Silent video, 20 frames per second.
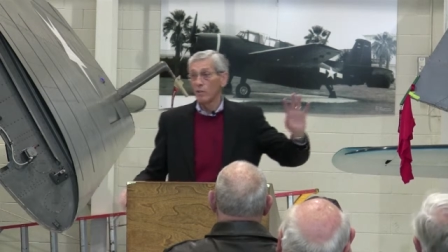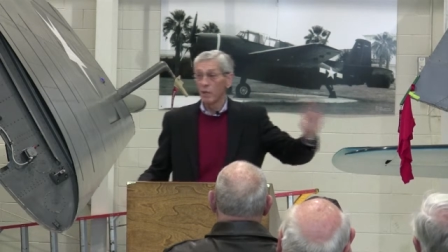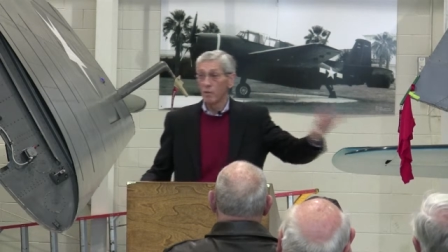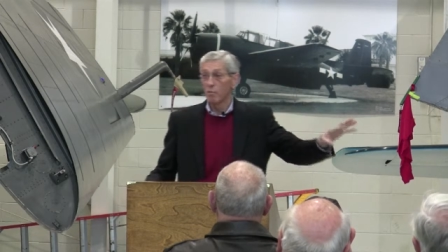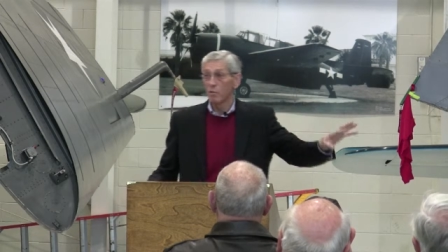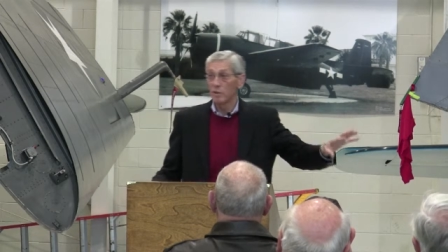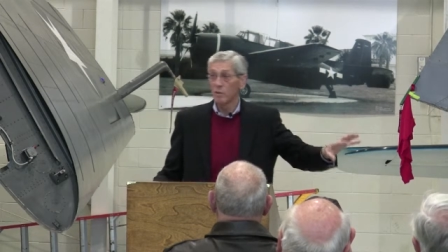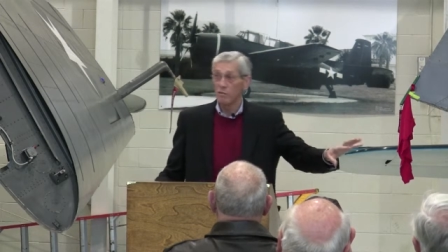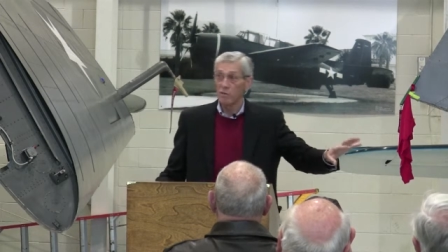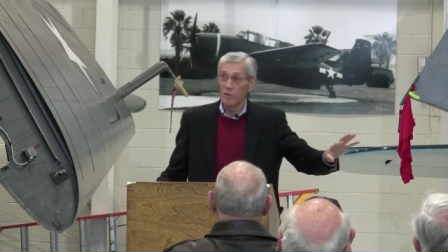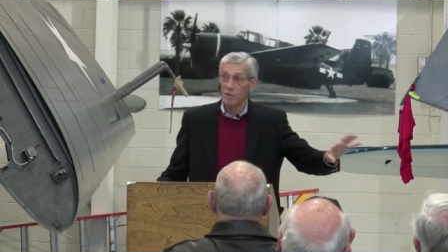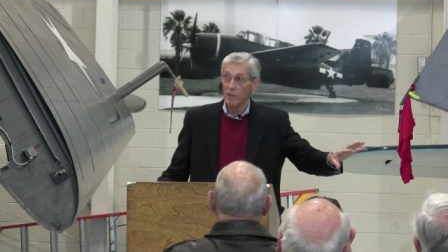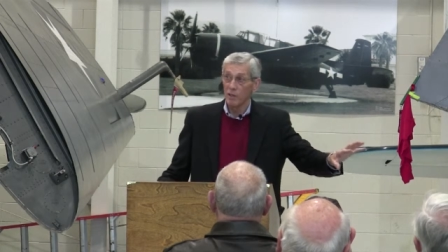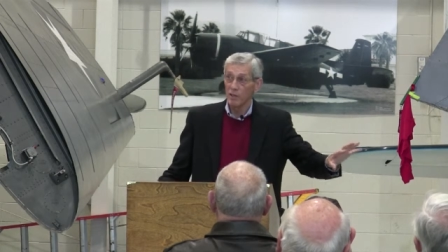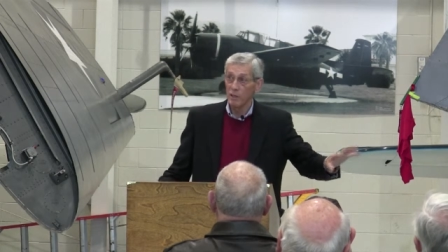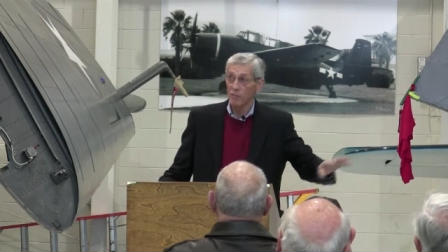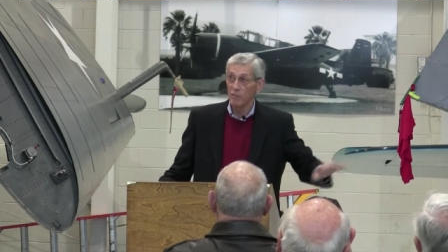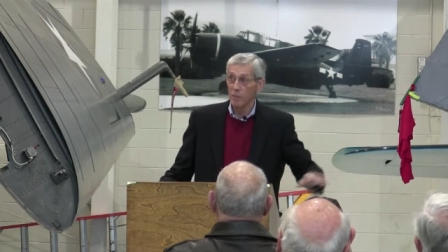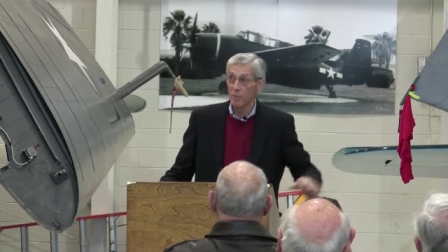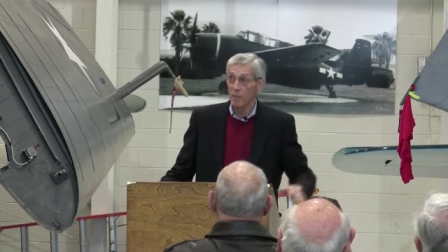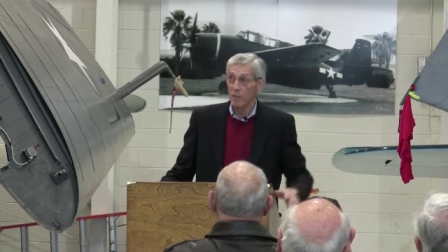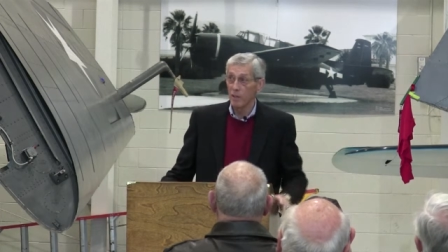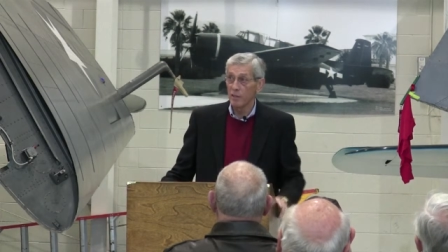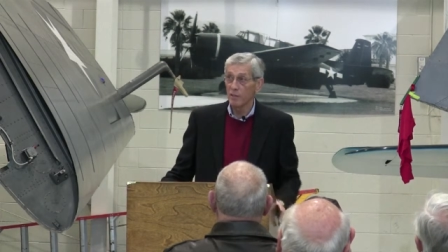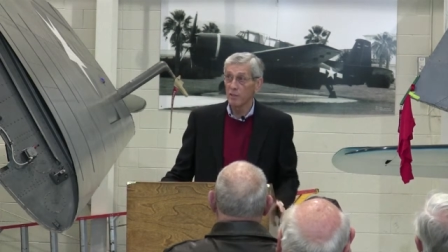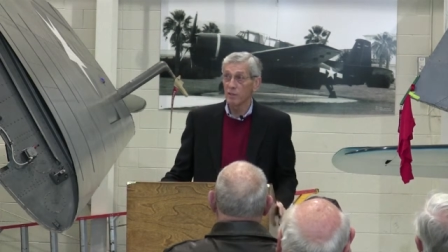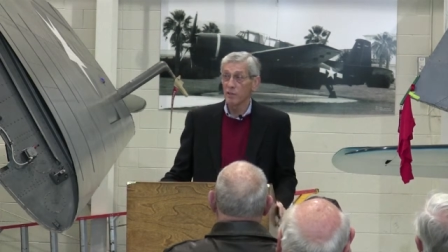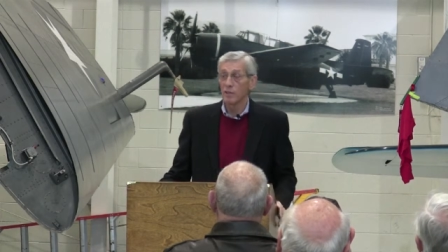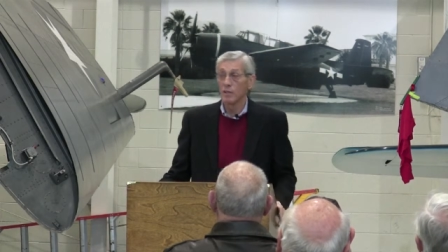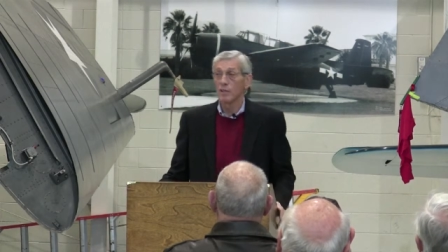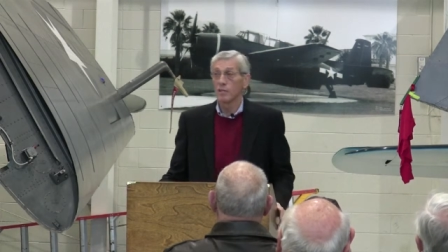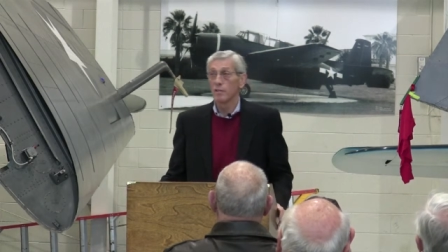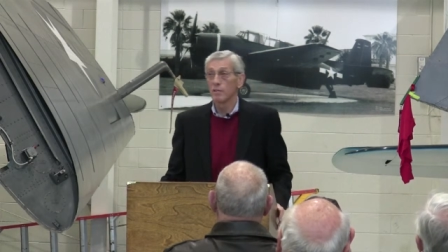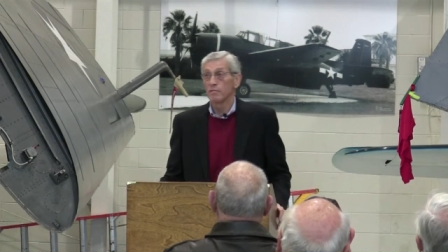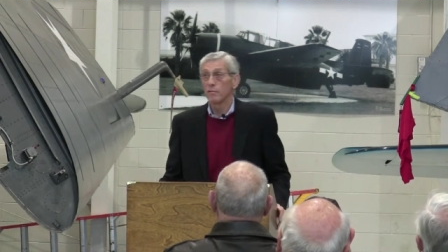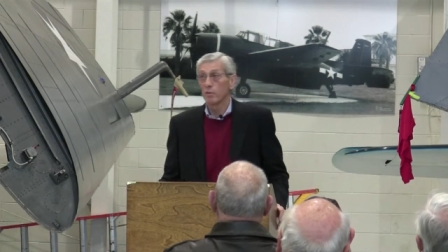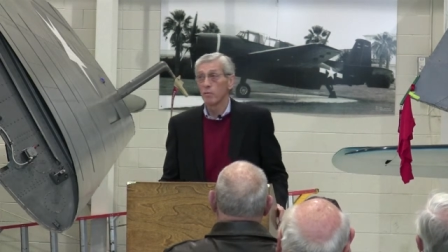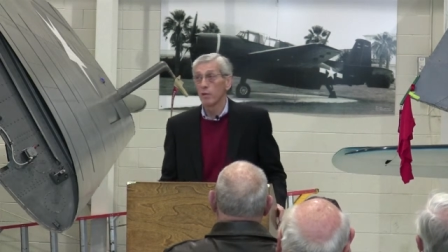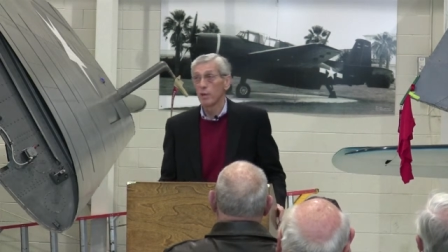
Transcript: so they were at a different place uh,